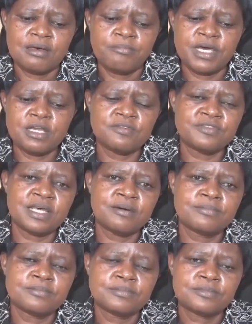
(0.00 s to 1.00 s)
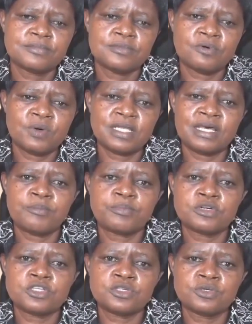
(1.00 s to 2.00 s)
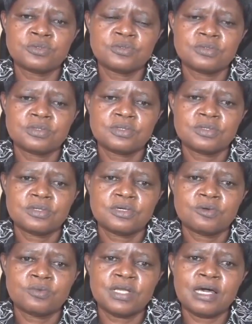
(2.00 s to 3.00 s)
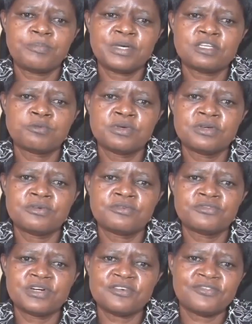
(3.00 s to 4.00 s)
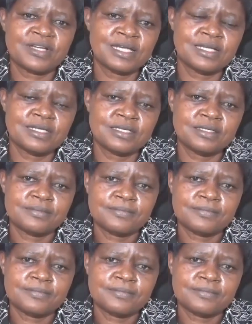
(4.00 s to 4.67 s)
Many of them, when they approach you, will appear to be very friendly,